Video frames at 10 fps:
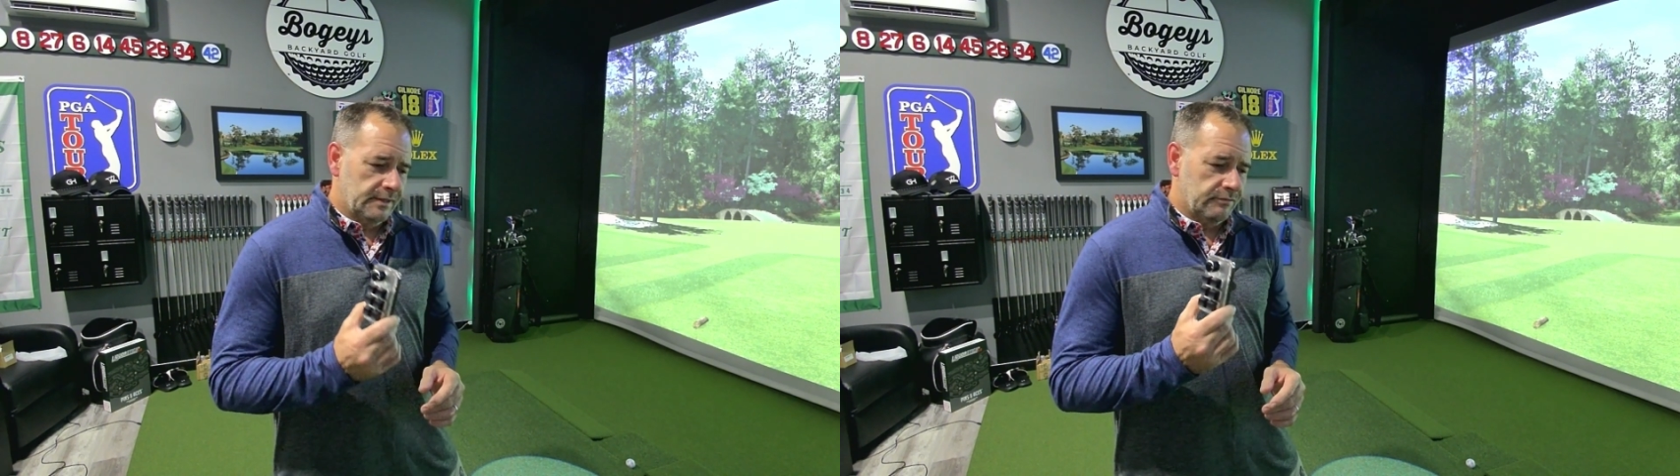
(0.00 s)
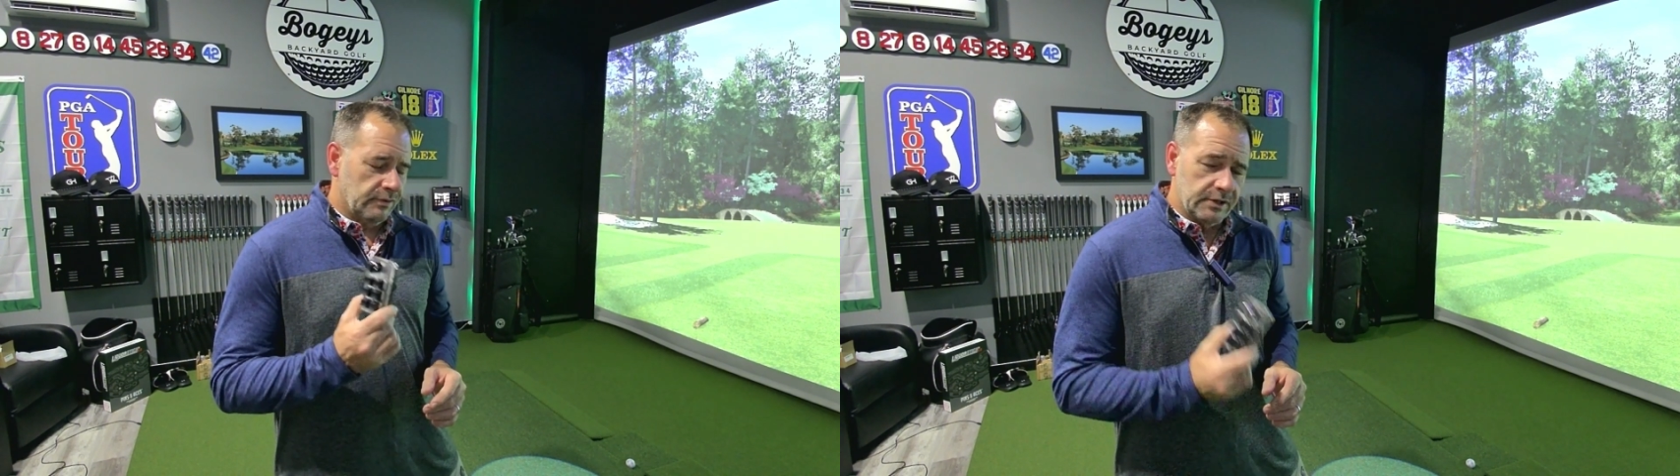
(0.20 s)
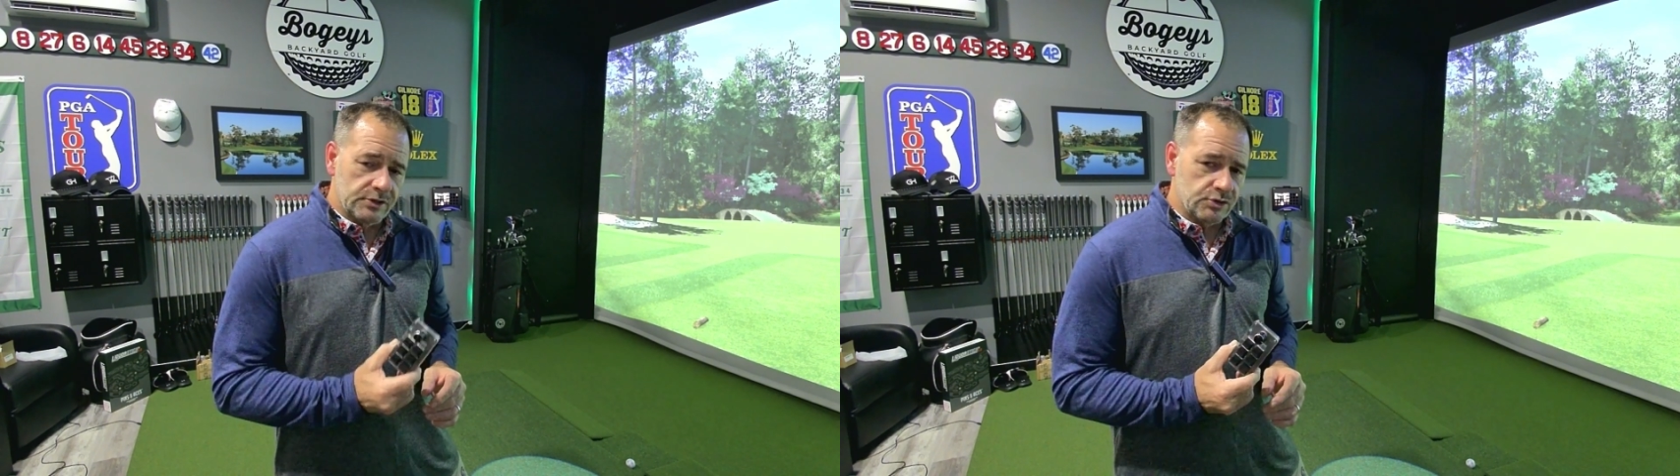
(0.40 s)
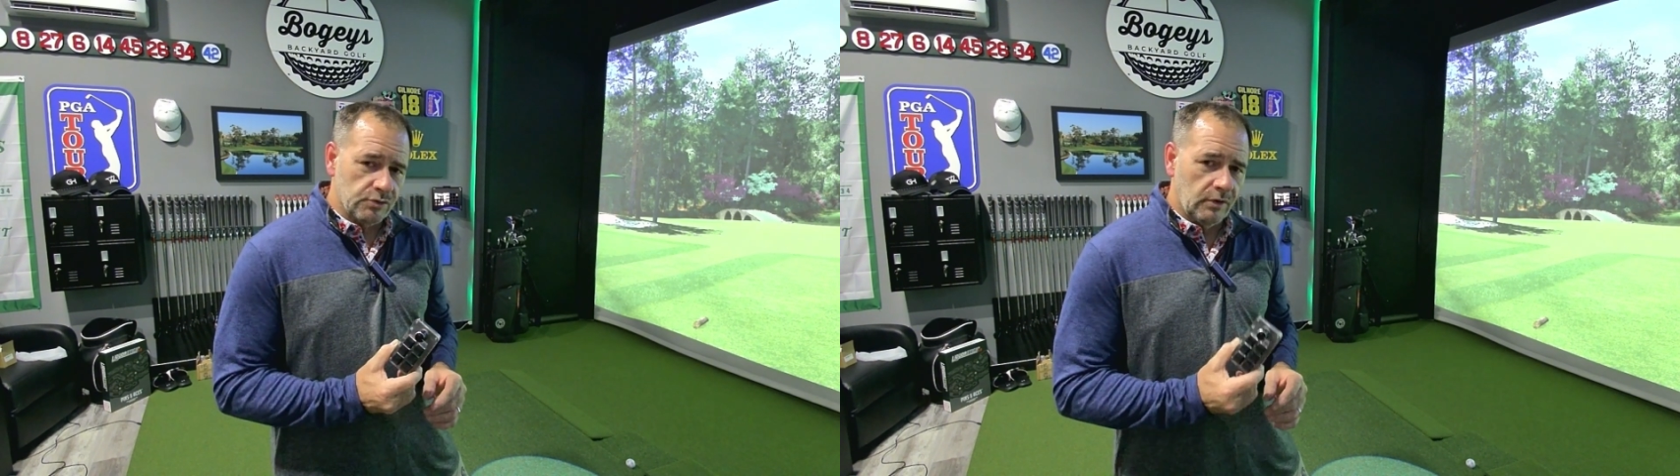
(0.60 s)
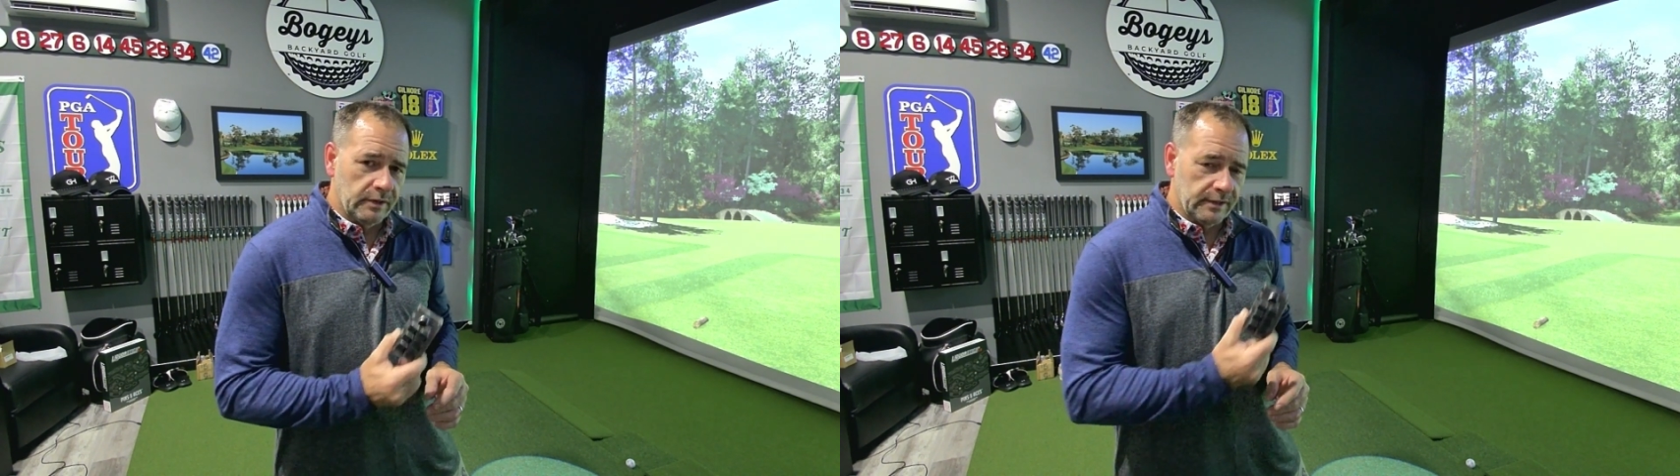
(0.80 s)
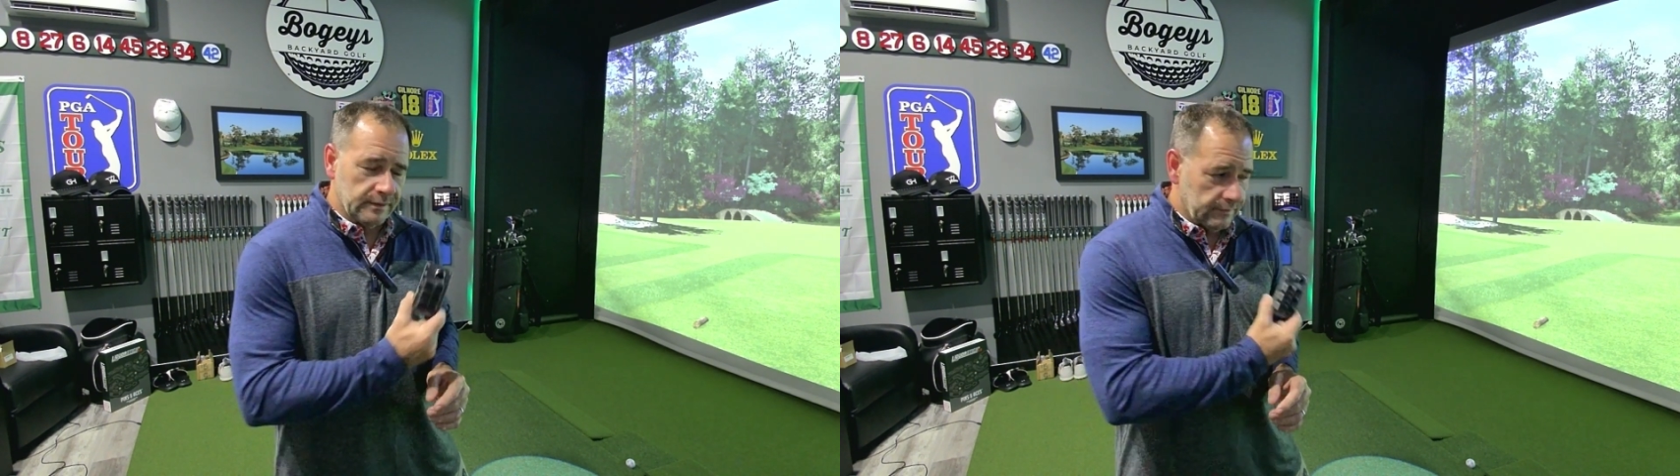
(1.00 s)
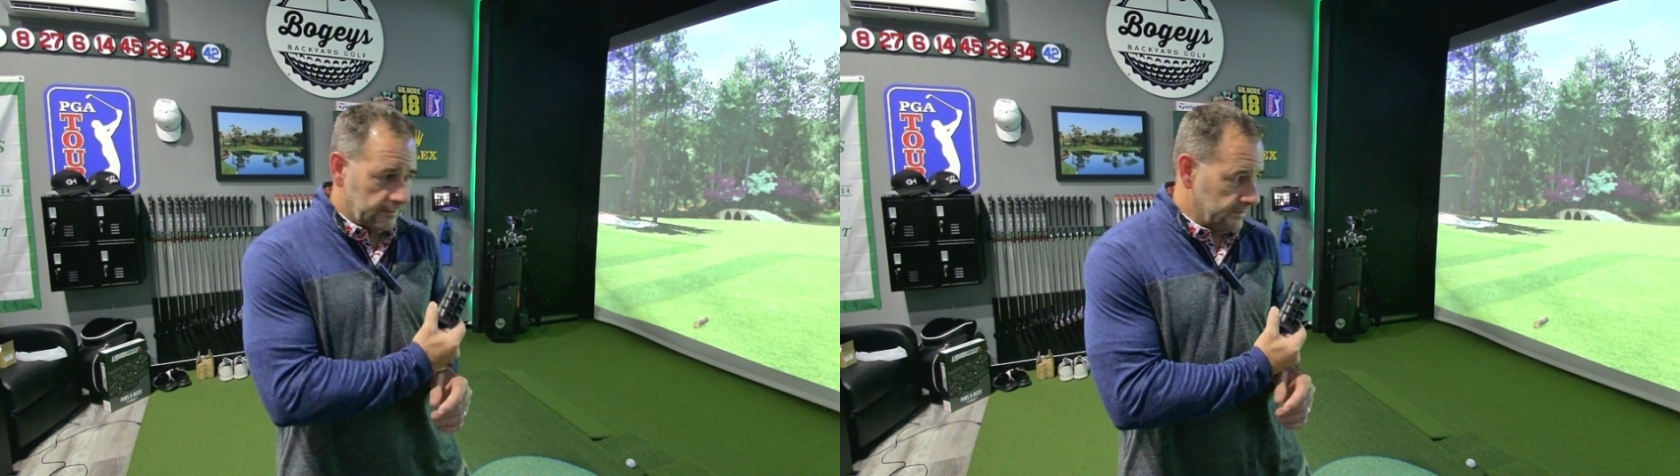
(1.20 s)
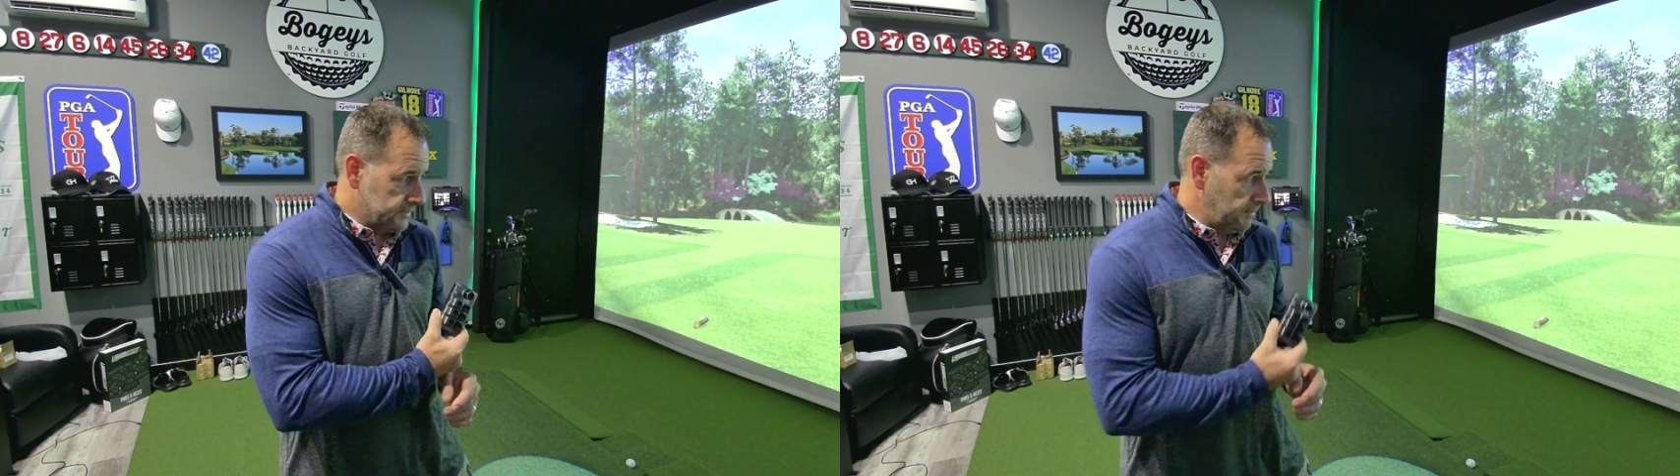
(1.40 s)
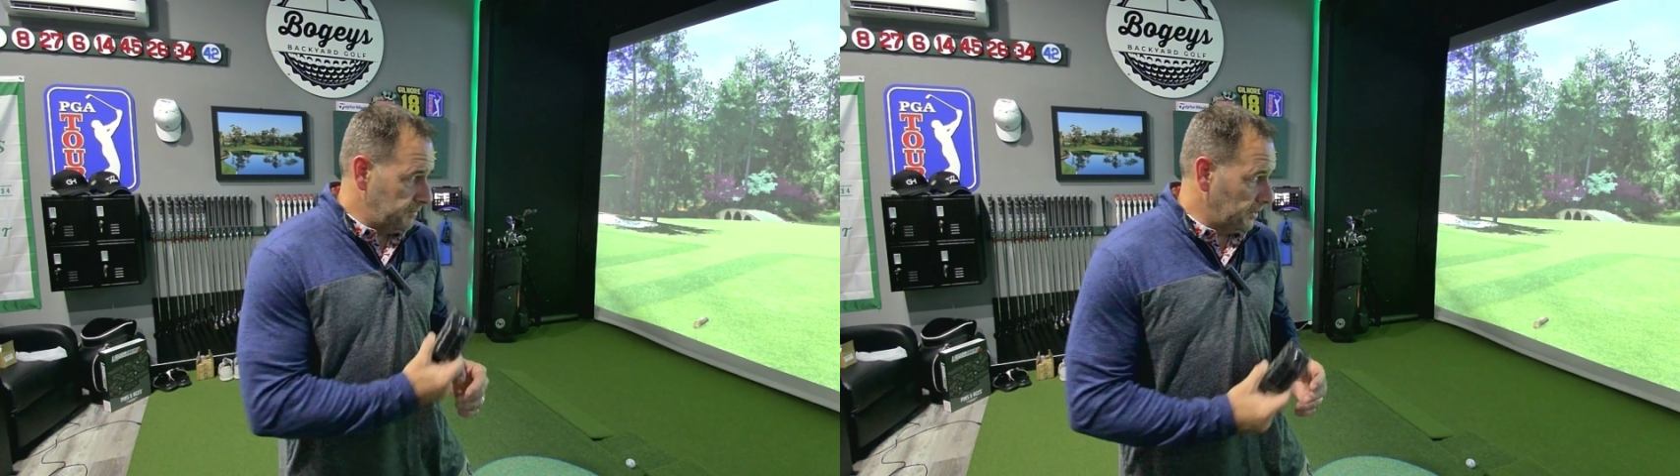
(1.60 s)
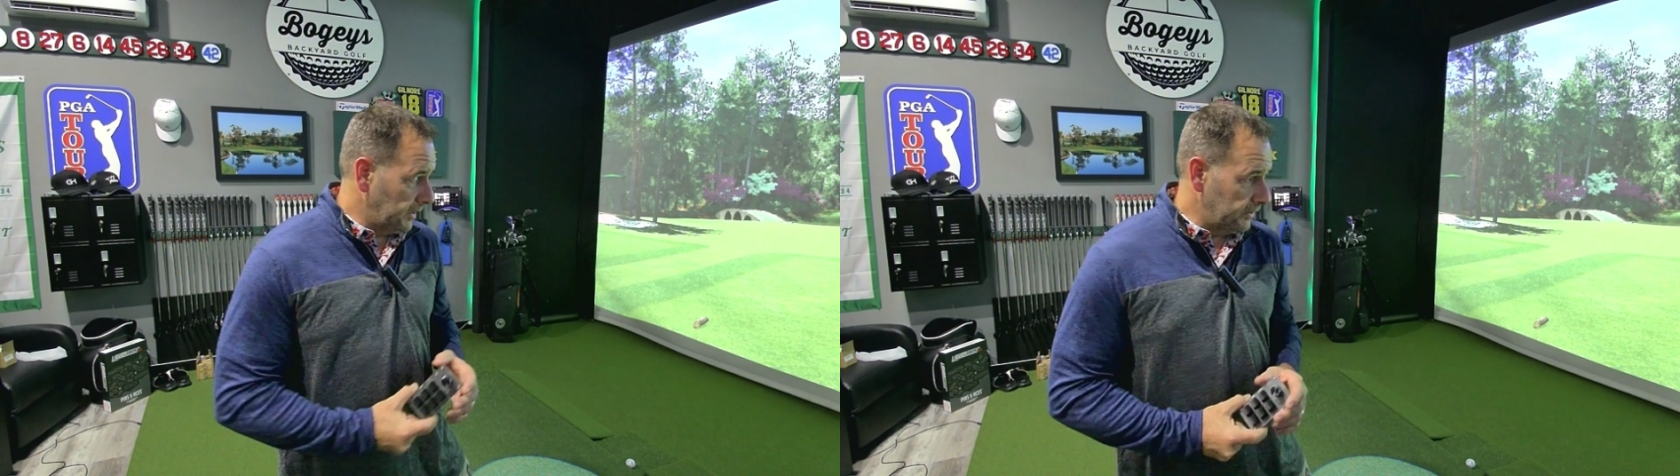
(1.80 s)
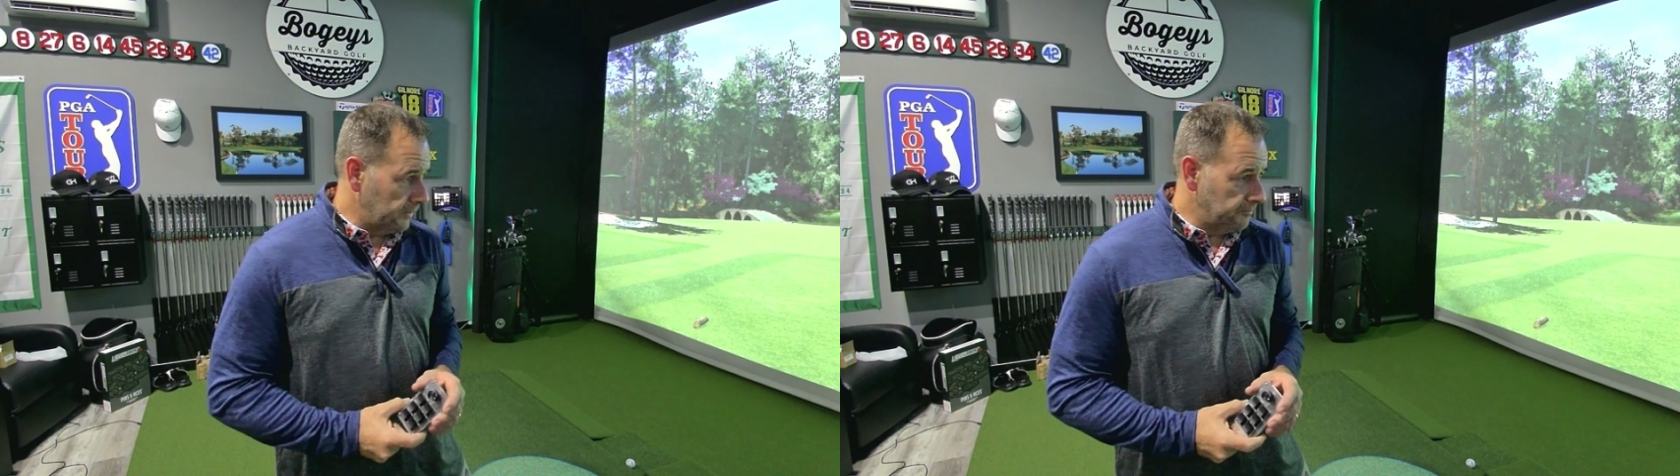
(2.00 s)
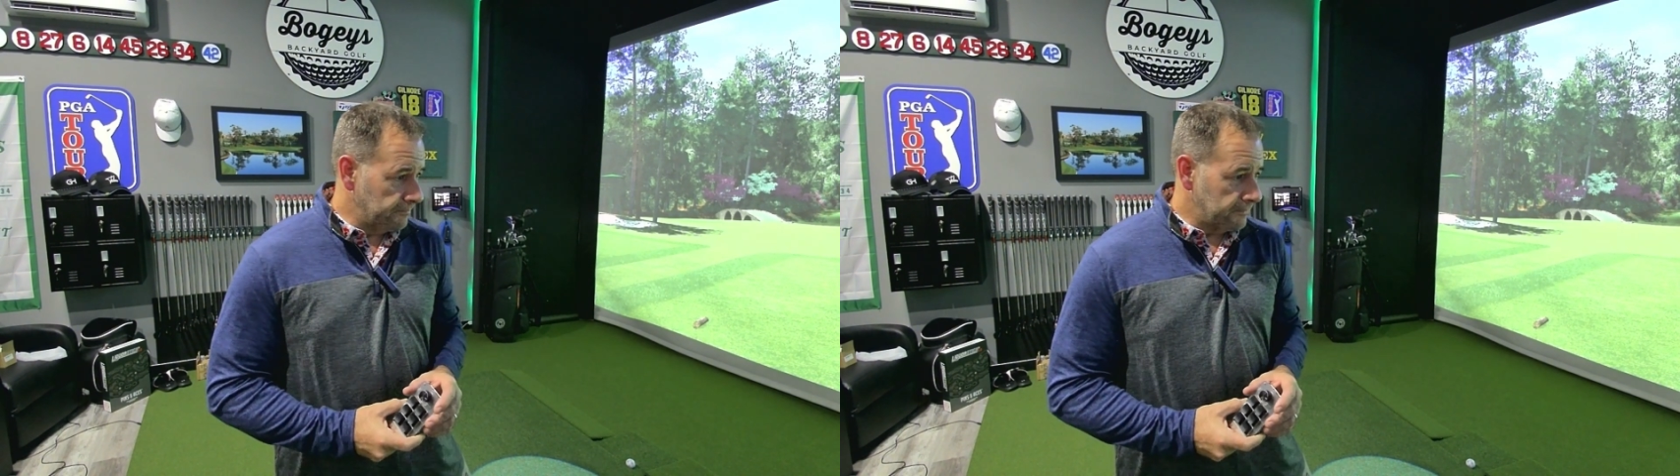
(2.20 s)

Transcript: for controlling the simulator